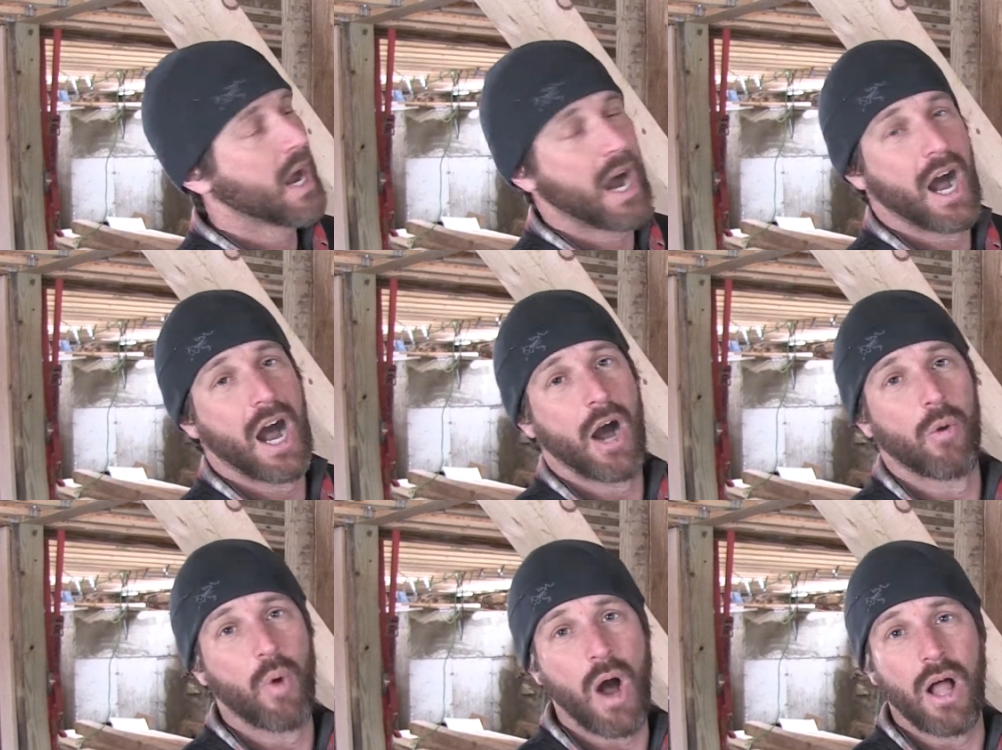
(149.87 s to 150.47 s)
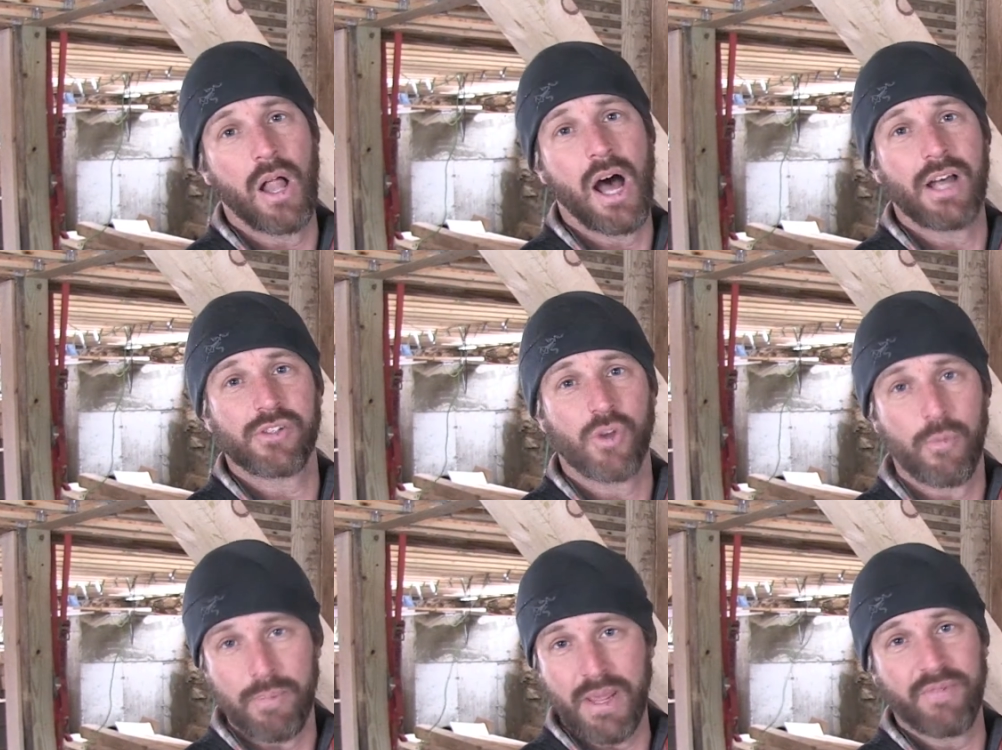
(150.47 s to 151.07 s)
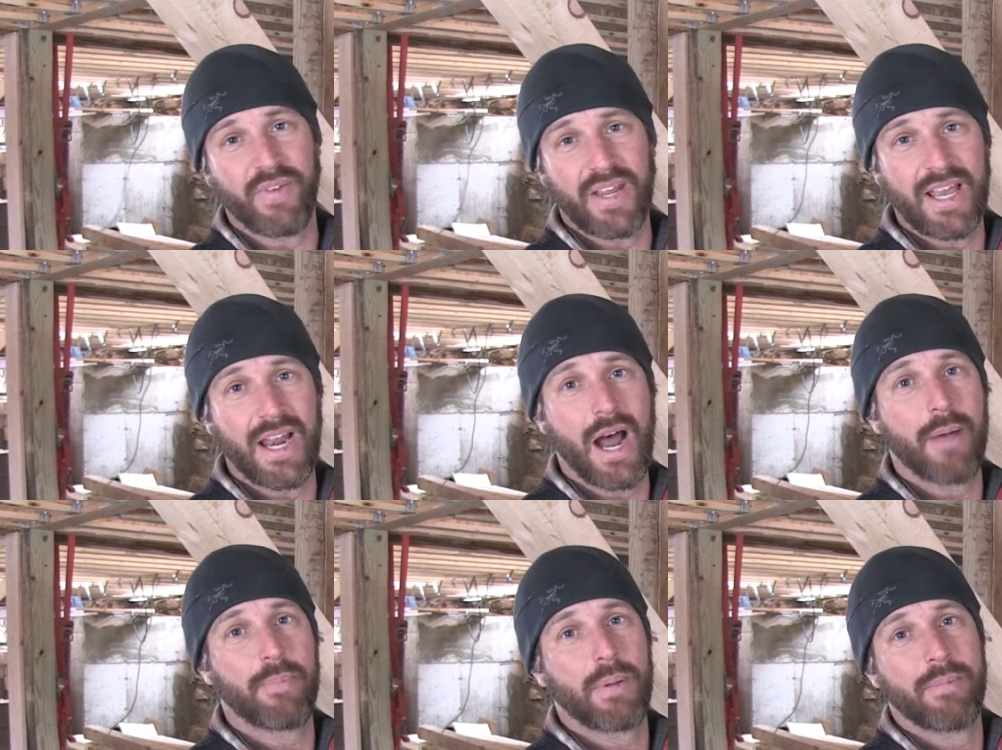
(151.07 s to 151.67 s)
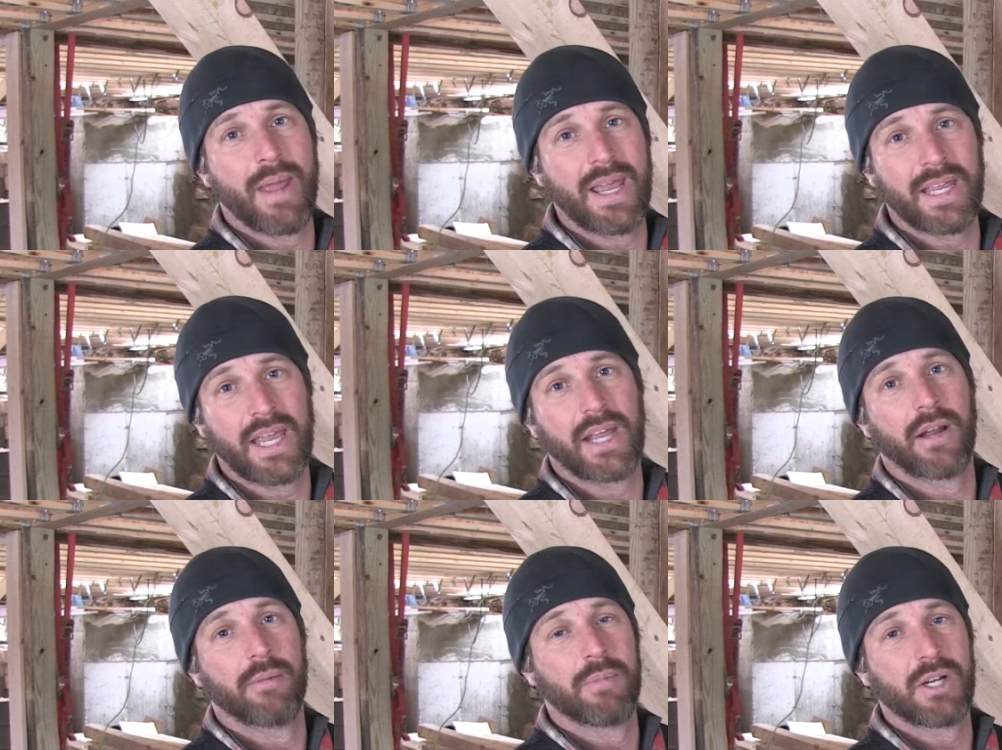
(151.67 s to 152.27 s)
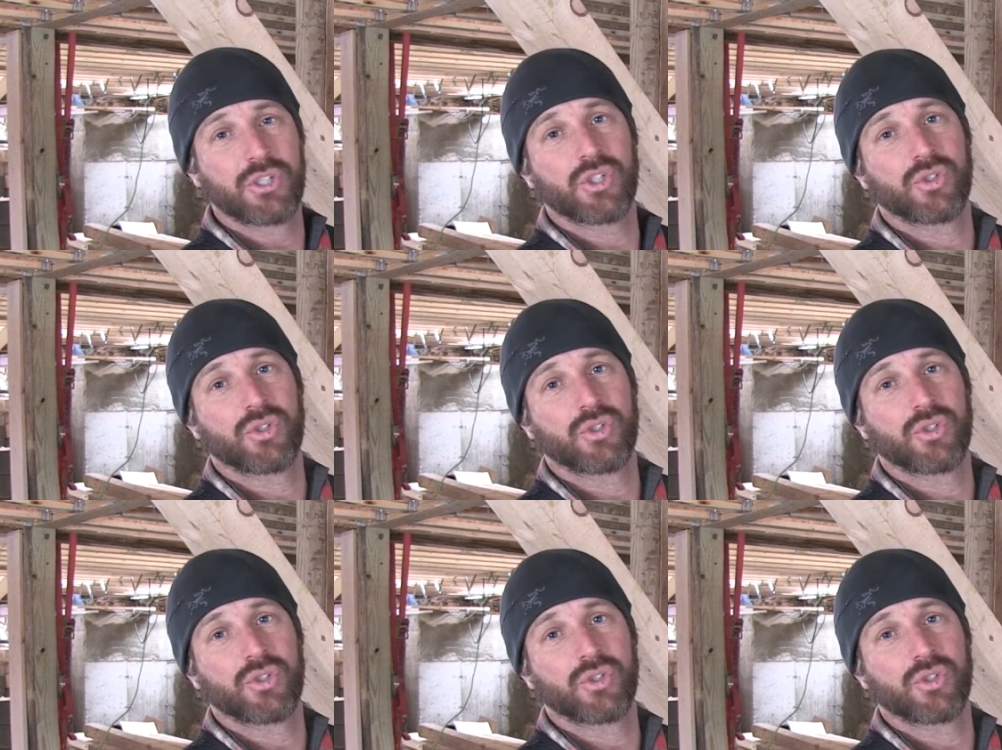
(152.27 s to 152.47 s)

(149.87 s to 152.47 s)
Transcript: uh, while also beefing it up and making a much